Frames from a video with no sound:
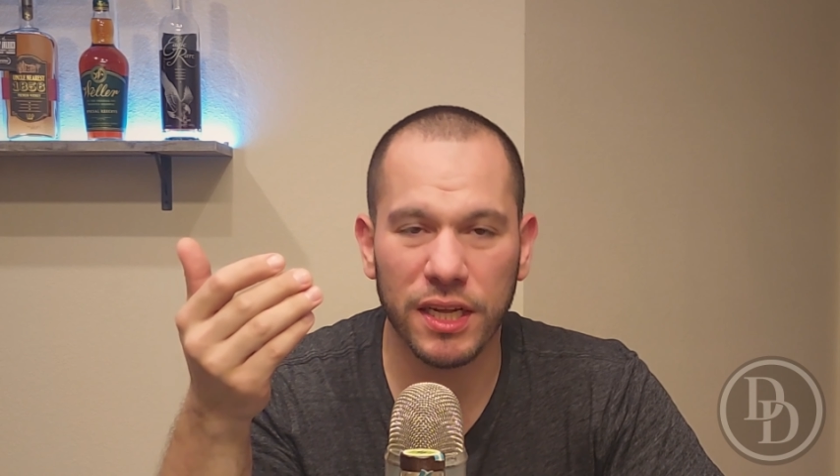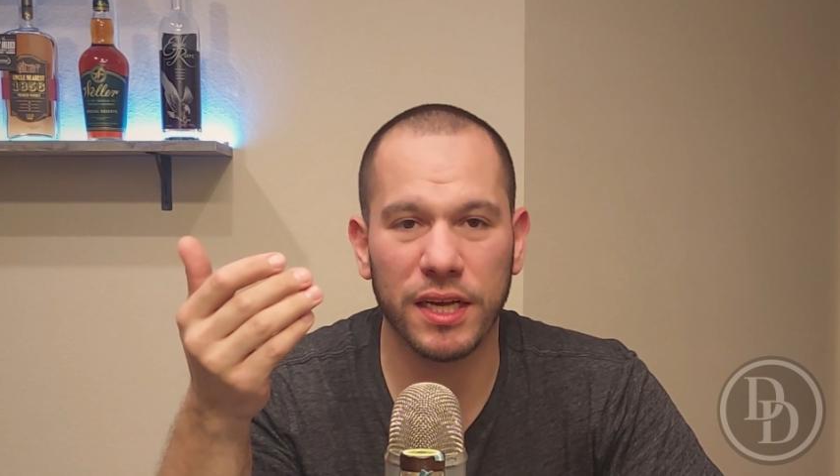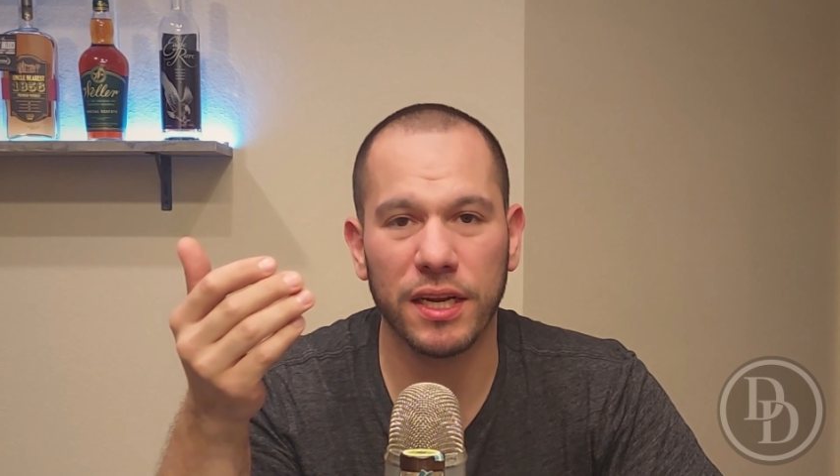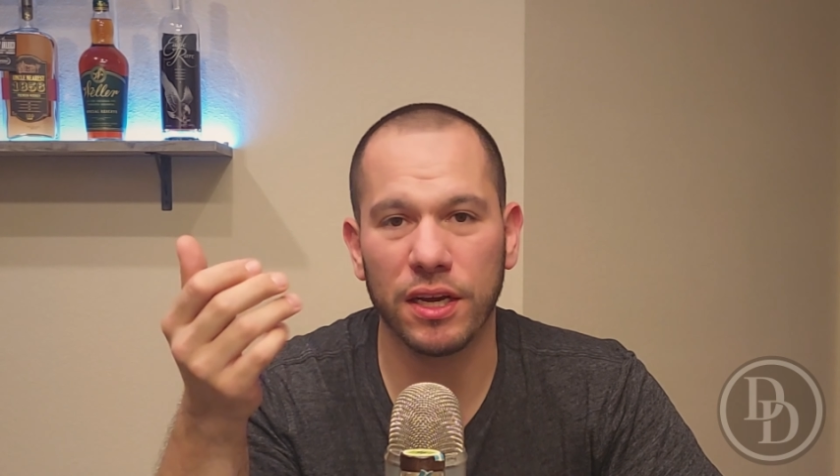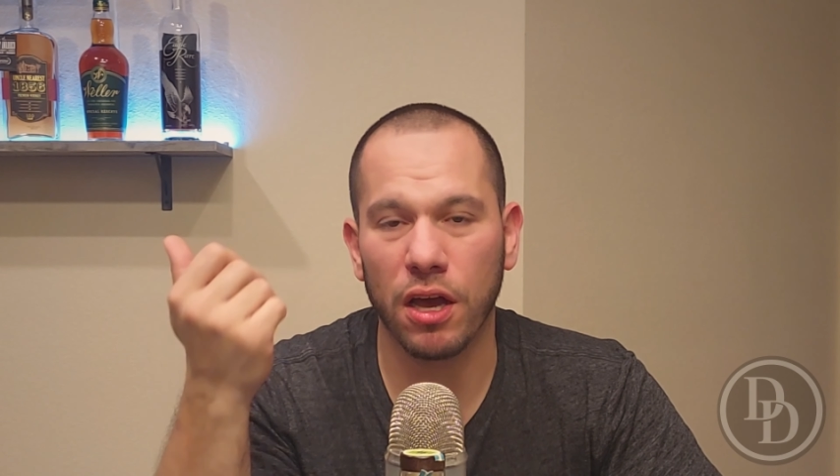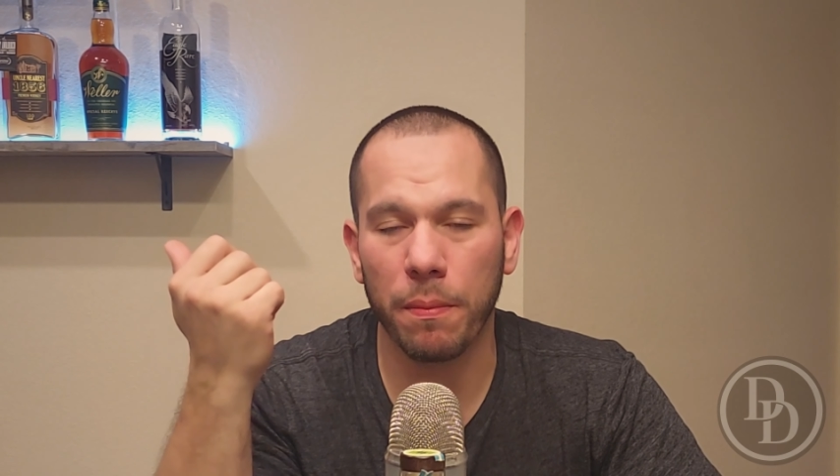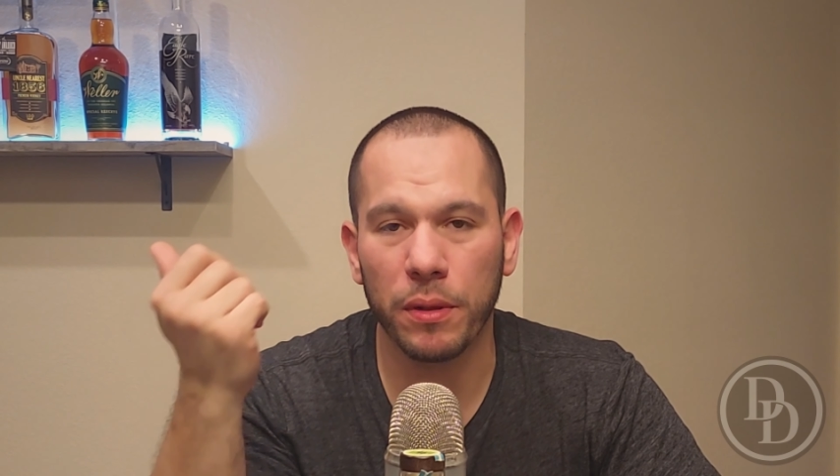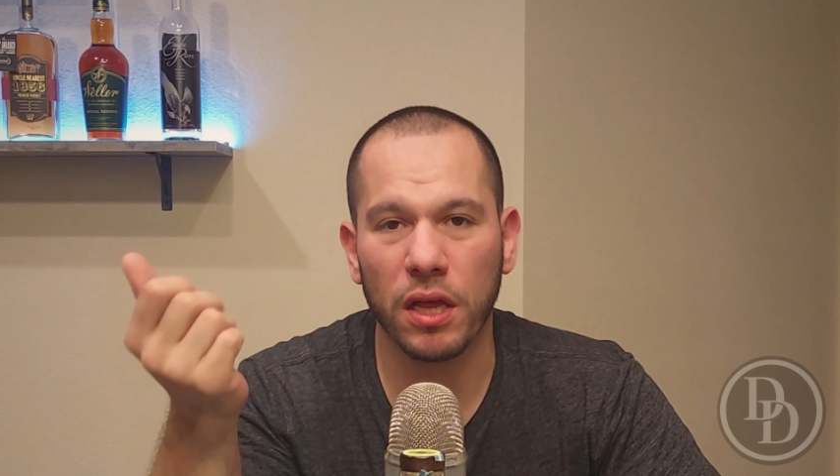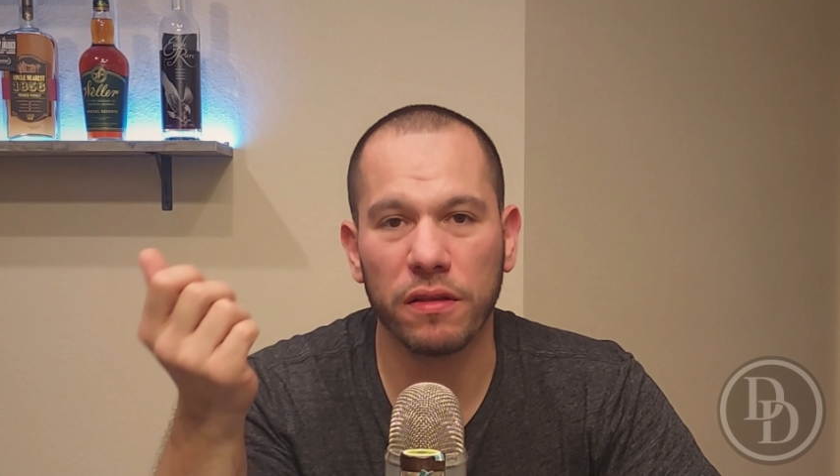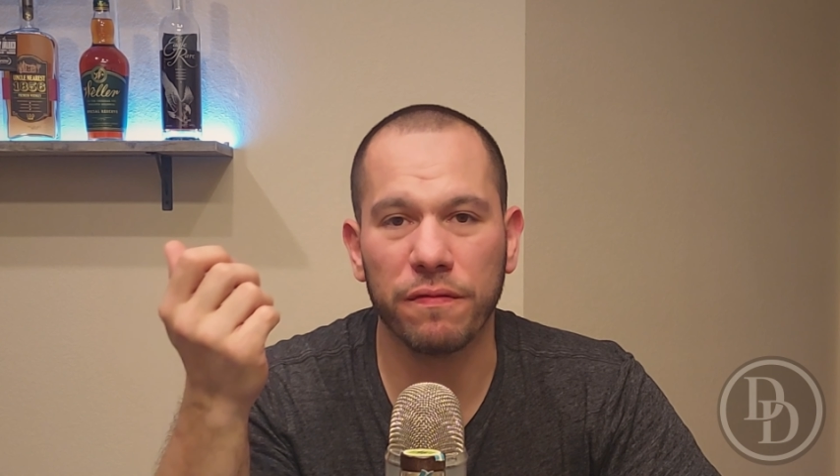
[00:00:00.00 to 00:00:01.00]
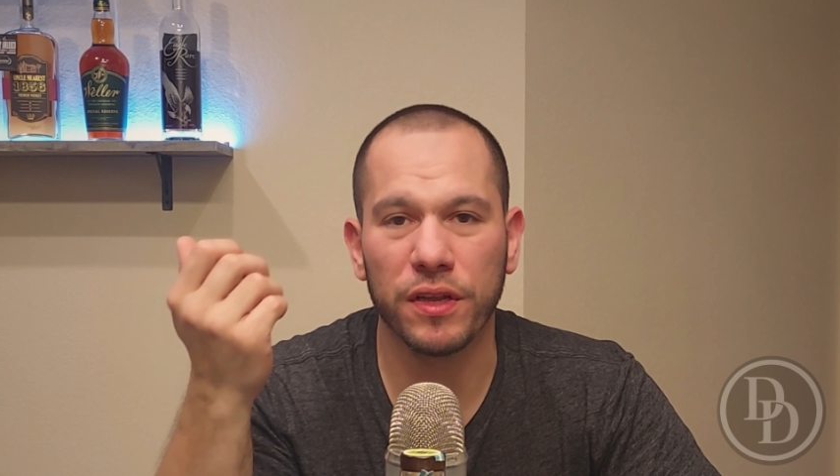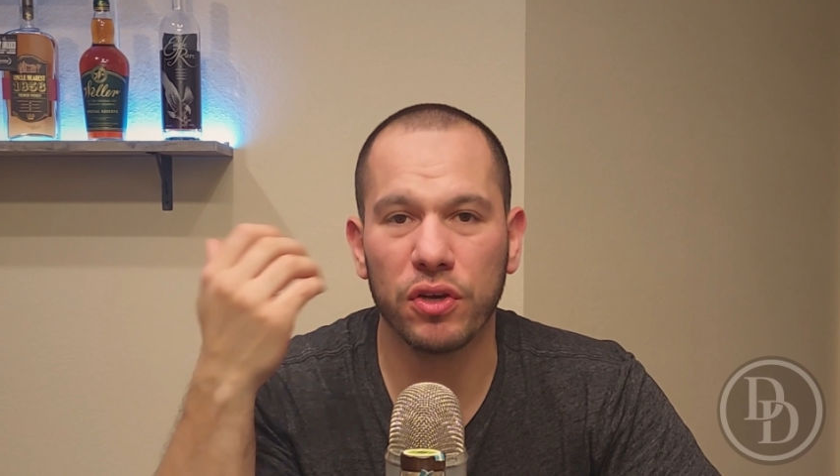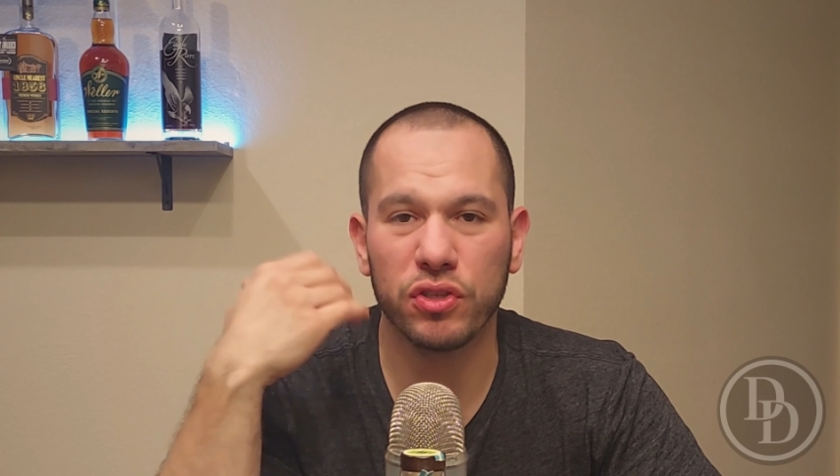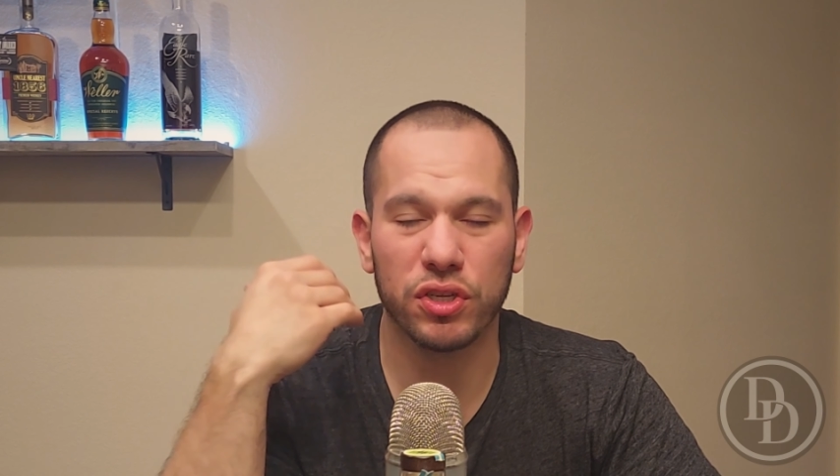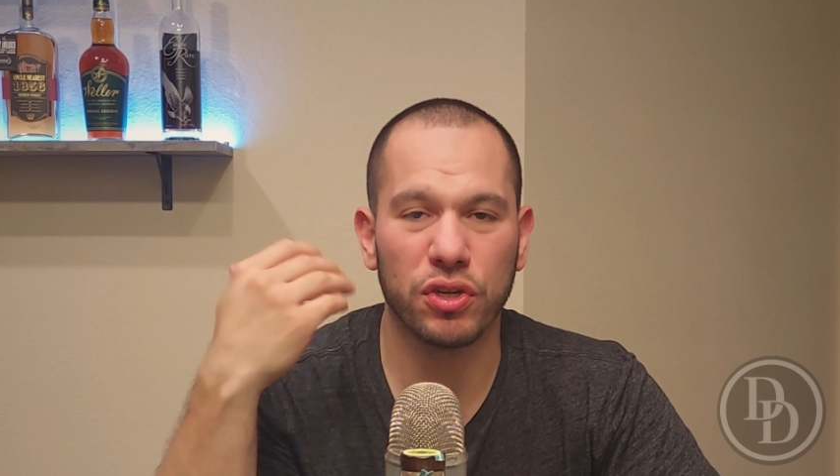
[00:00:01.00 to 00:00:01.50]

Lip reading: it in a couple other videos,